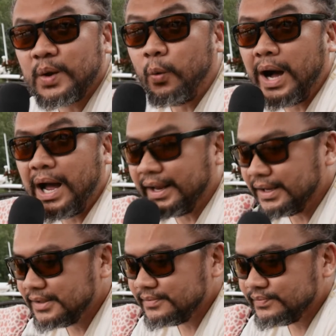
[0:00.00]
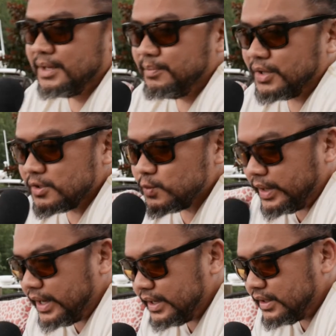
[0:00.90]
Why? Because we
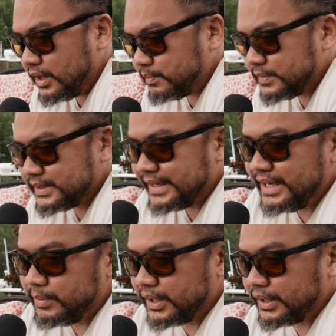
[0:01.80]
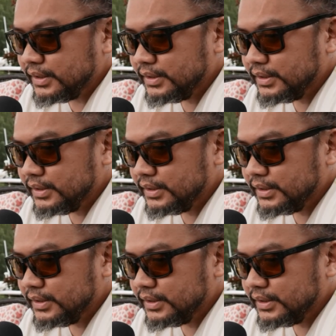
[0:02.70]
end up scheming.